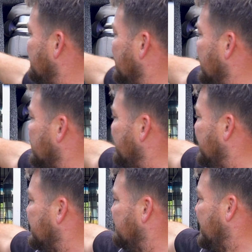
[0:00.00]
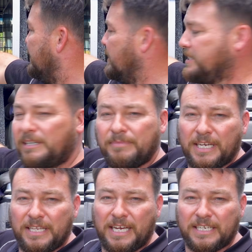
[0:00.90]
Mark's made some headrests up
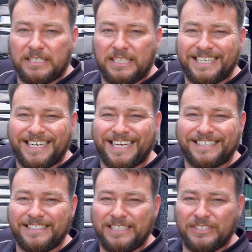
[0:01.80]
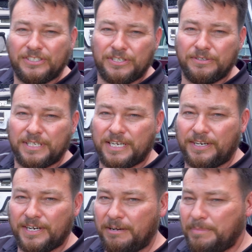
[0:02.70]
there that actually connect to the
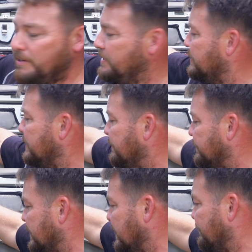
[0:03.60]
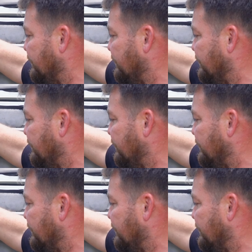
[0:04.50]
cargo barrier itself, so that's